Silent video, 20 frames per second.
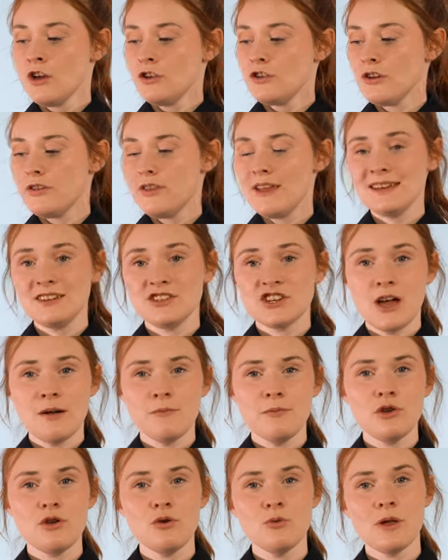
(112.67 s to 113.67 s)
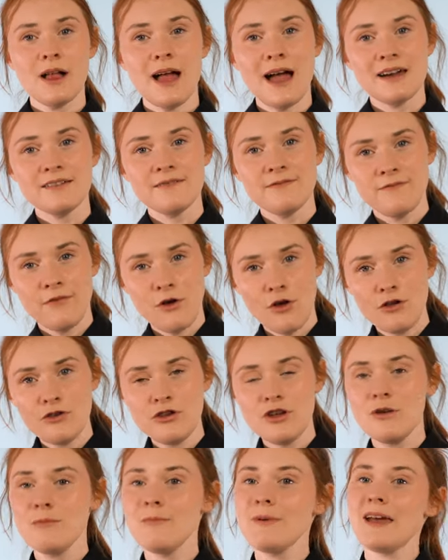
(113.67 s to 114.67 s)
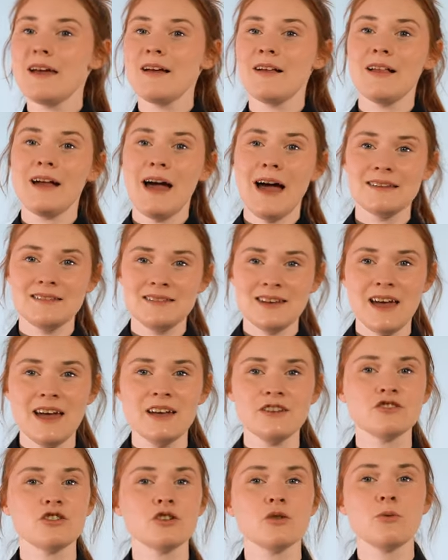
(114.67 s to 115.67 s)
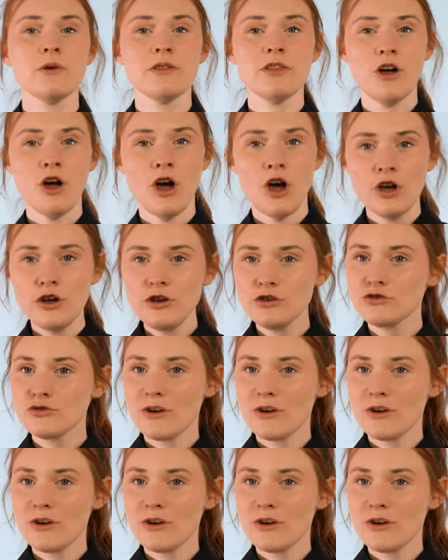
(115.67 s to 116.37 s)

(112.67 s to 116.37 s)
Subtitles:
Now this shampoo will add volume, it'll add texture without